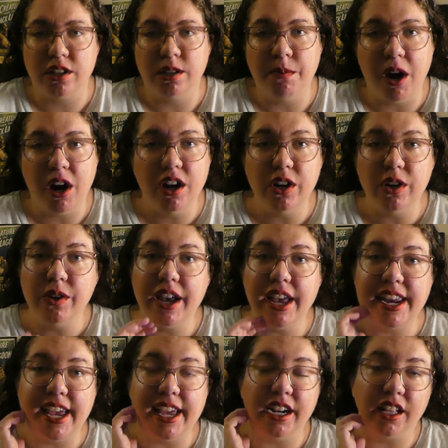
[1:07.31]
tomorrow
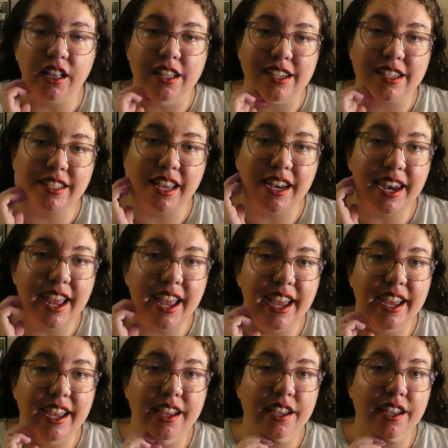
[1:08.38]
and 8 o'clock
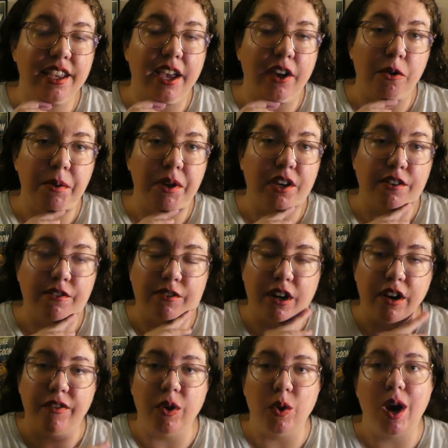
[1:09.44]
Sunday. I will be on for
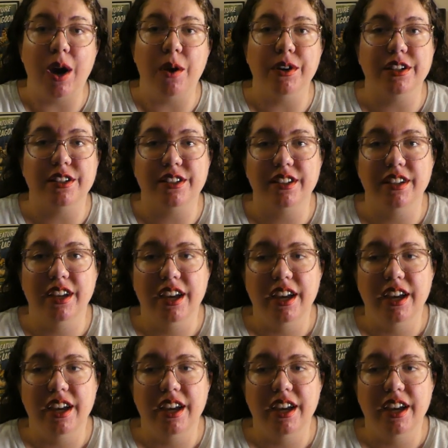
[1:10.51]
a few hours.